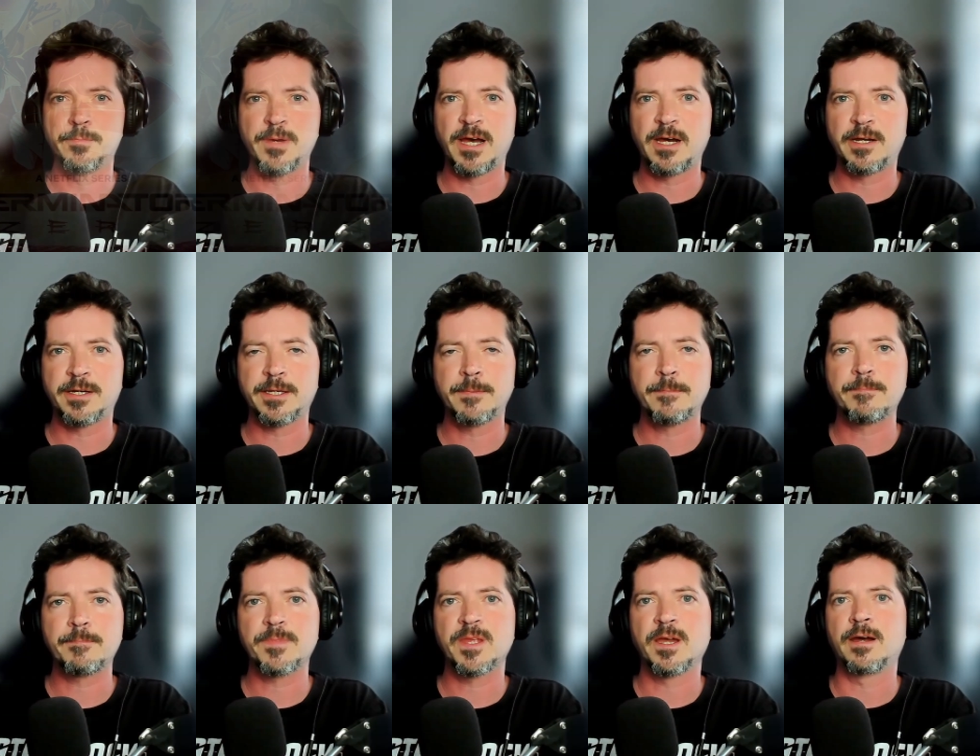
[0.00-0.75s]
about
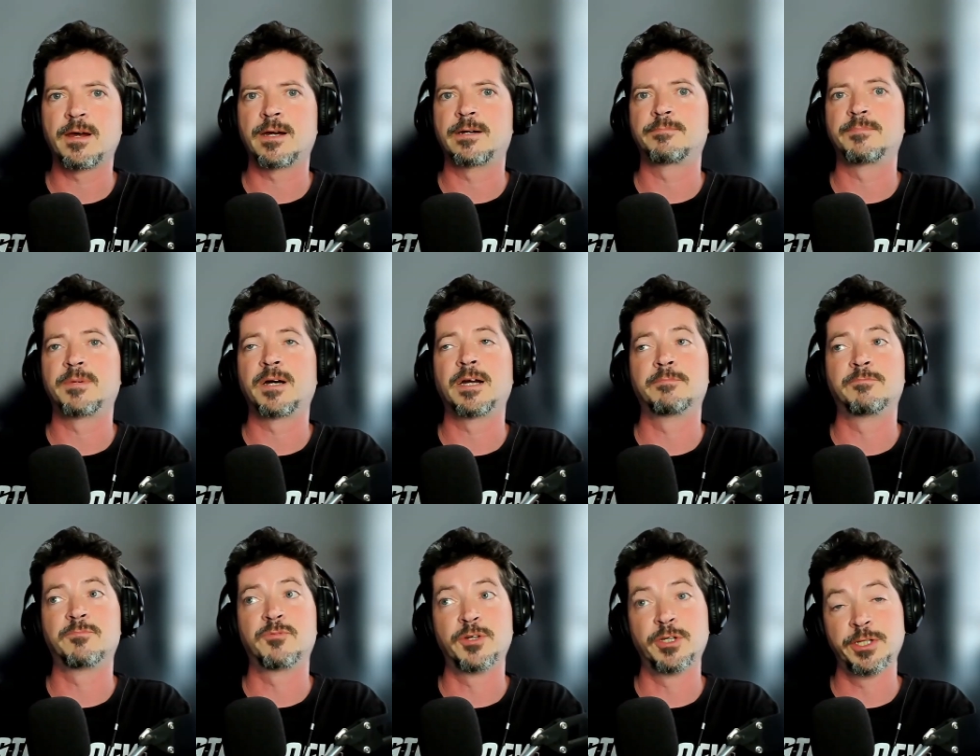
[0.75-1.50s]
it.
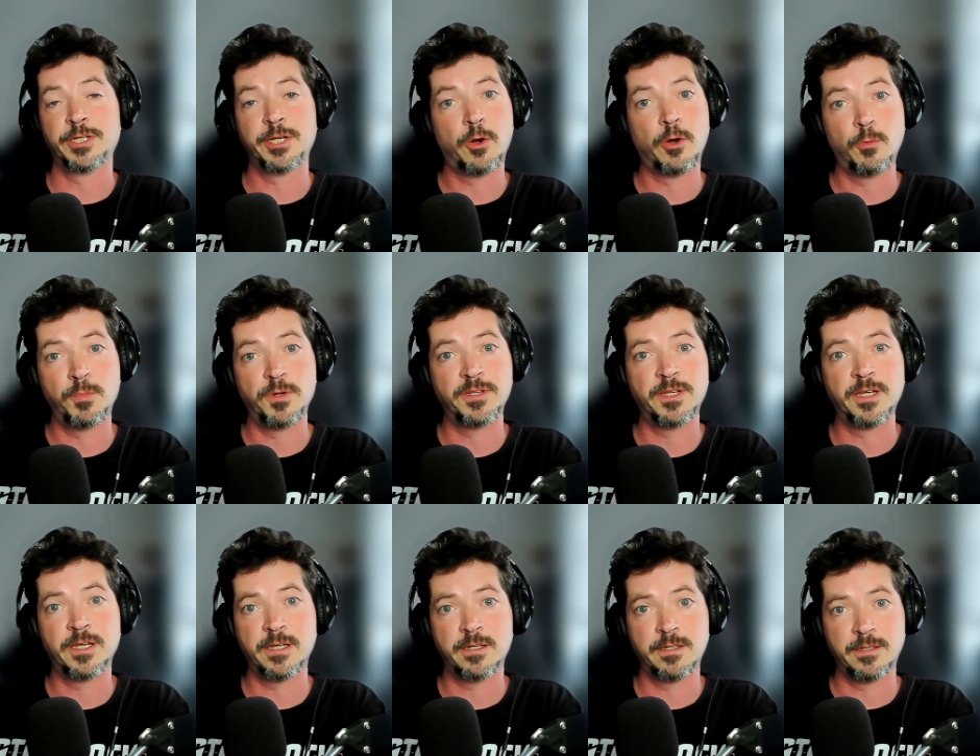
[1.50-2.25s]
I'm really
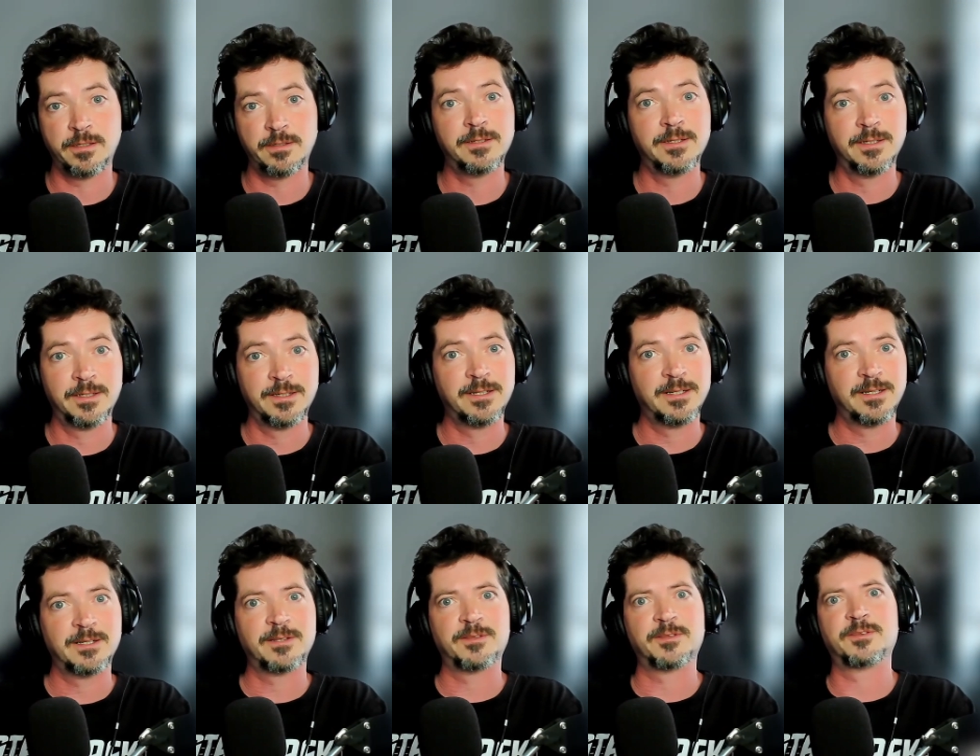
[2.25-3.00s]
hoping
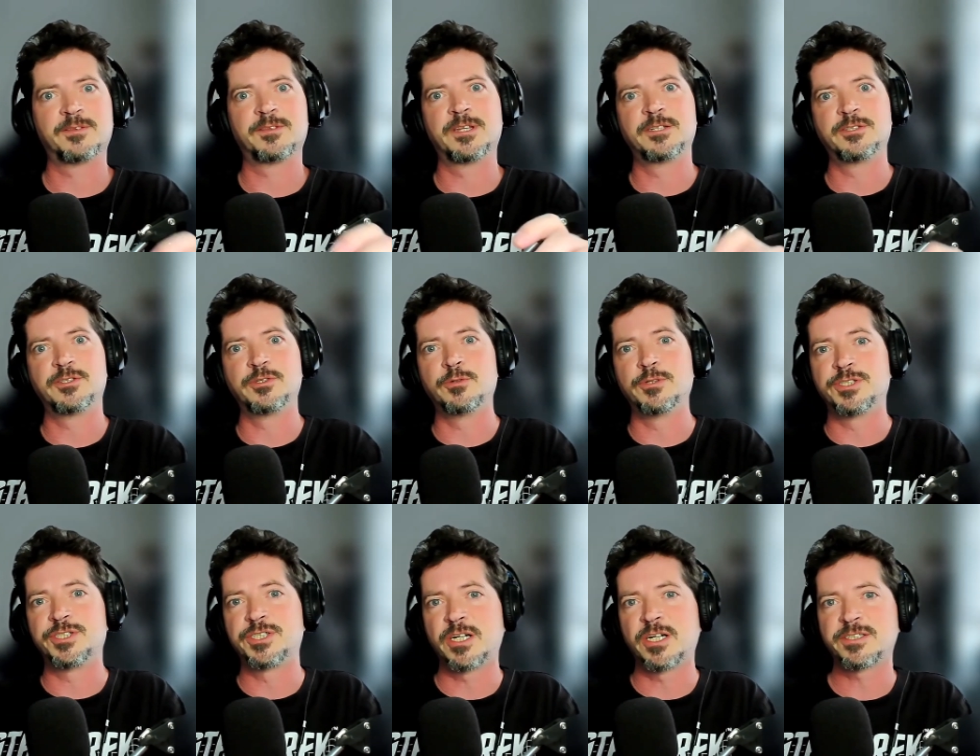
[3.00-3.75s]
they do
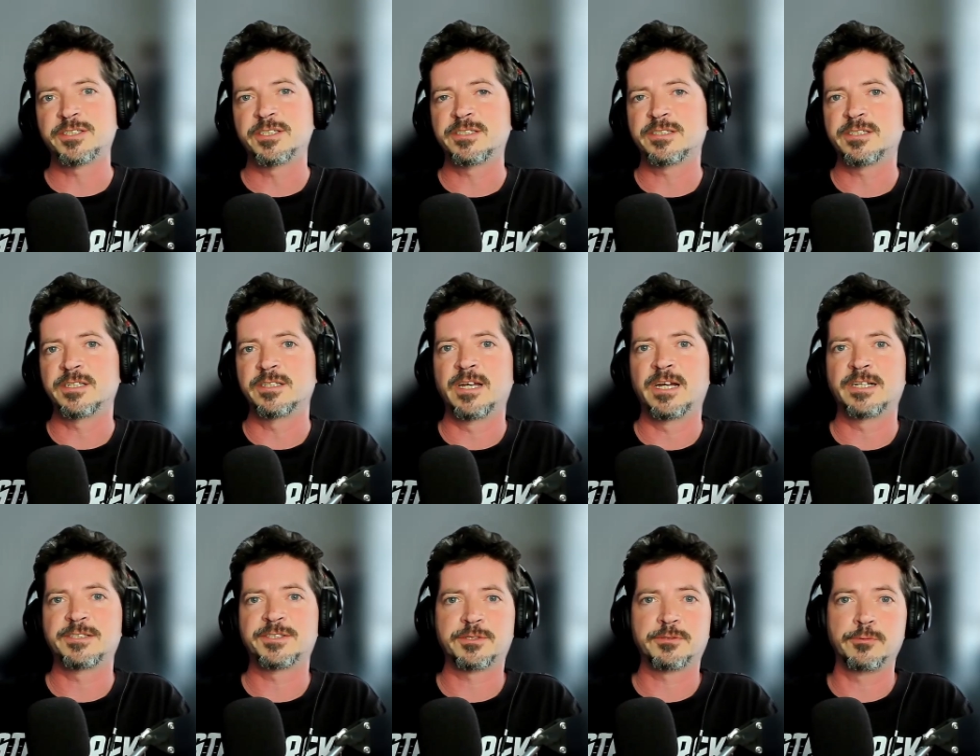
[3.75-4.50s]
it justice and
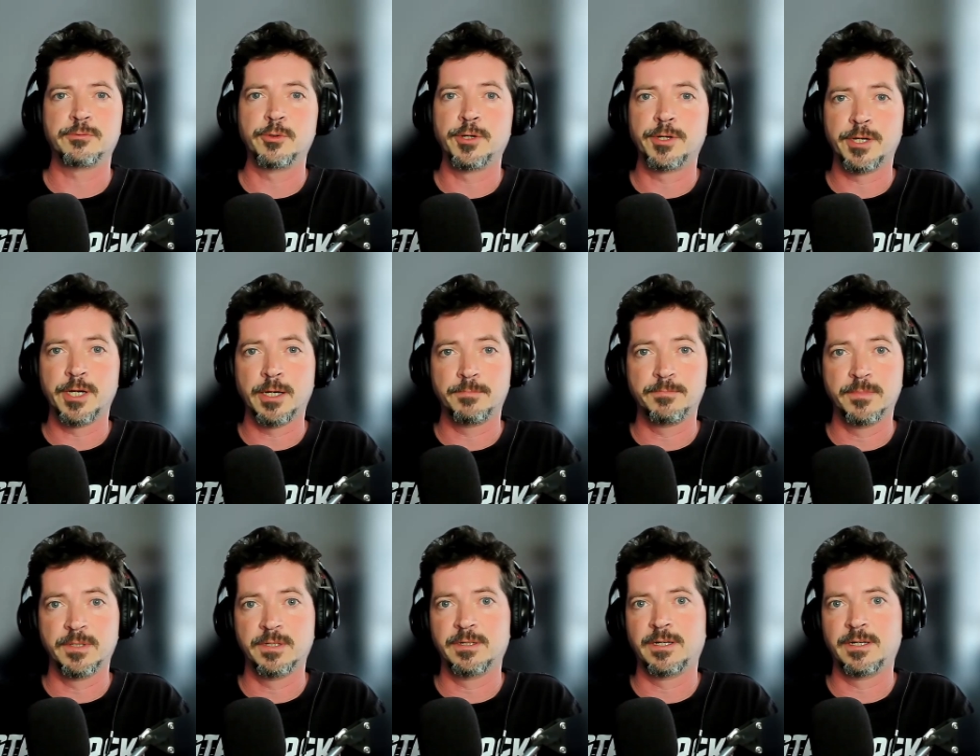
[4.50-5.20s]
not screw it up.